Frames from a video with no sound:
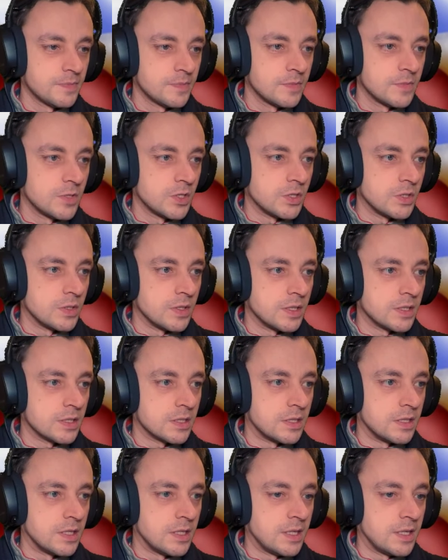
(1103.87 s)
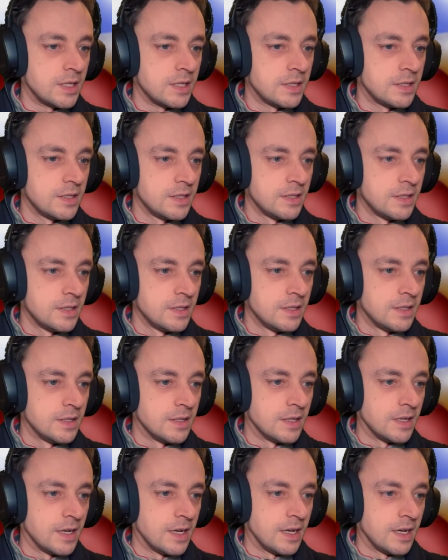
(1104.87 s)
So that's there,
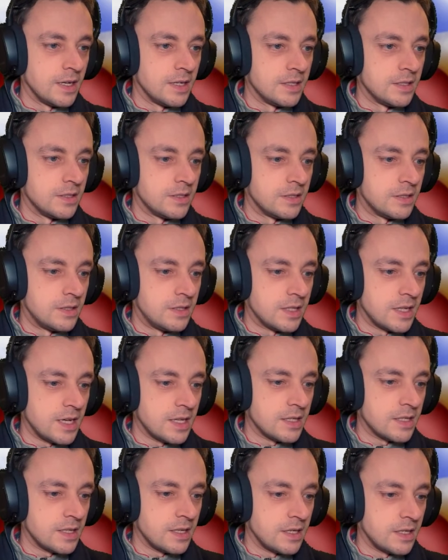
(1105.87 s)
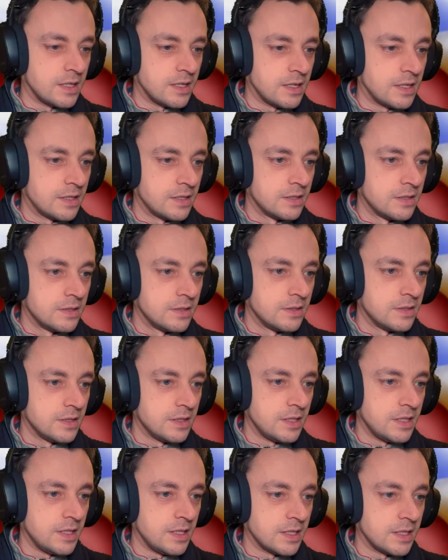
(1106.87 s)
and there they are,
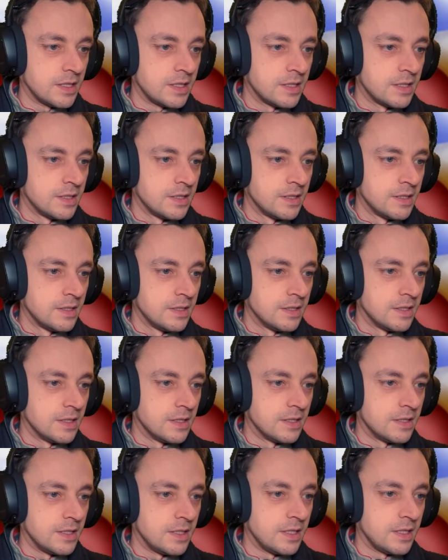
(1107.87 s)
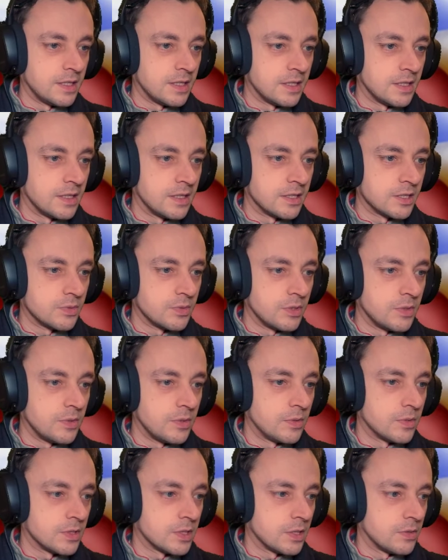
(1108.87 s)
here and here. That's where we
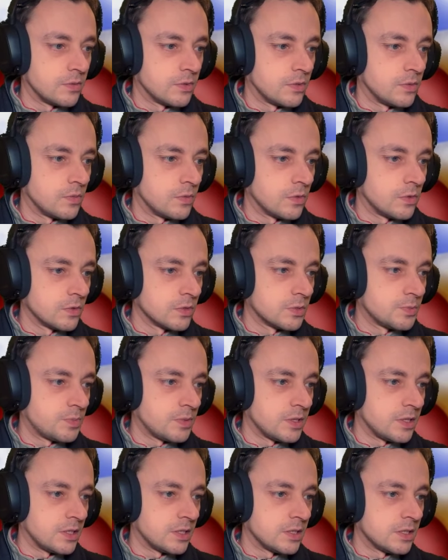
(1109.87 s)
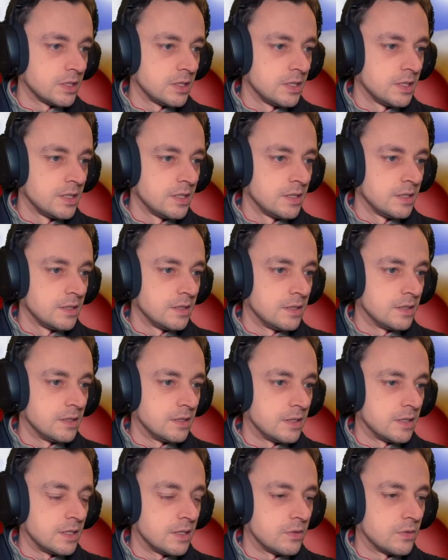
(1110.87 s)
want our wooden walls. Brilliant.
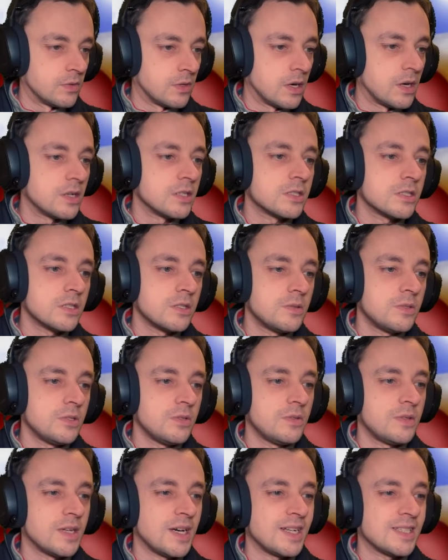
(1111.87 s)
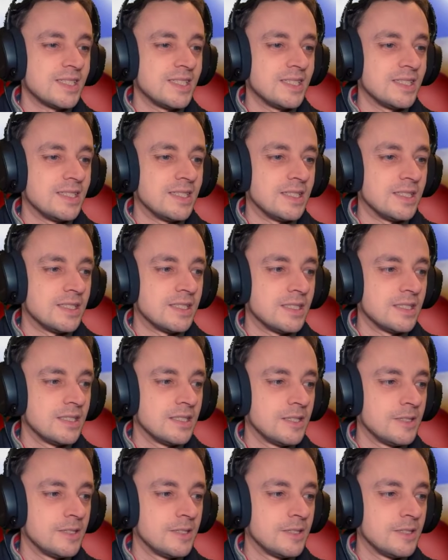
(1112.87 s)
And they're all, oh, it's going to do that, isn't it?